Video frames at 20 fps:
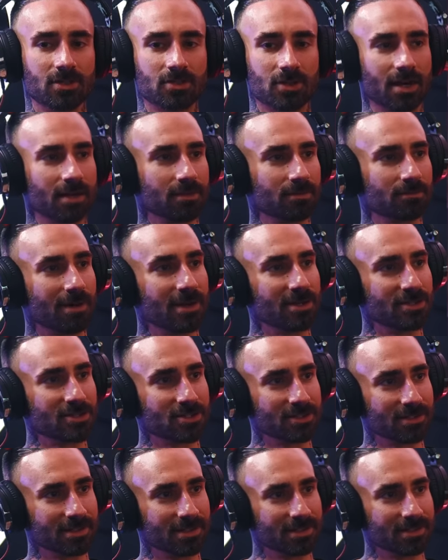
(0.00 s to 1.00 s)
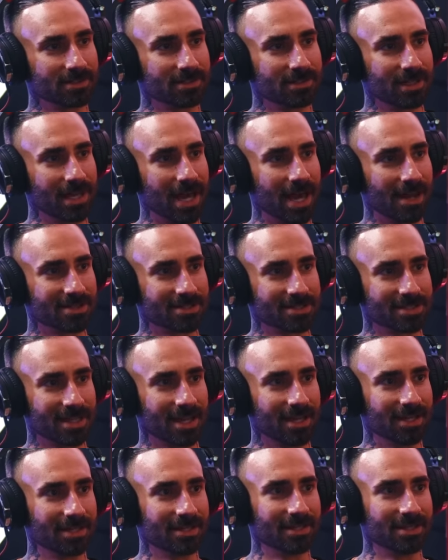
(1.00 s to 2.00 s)
trying to register it out of
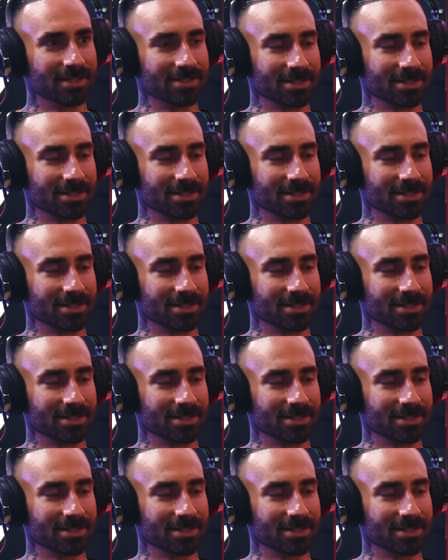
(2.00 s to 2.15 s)
state